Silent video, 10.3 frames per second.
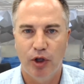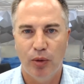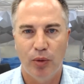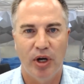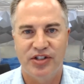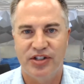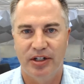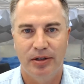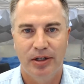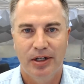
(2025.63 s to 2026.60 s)
No one wants
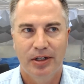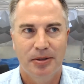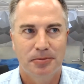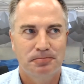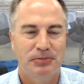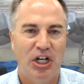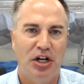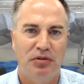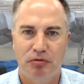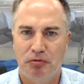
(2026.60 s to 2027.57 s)
to
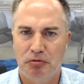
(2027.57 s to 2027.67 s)
kind of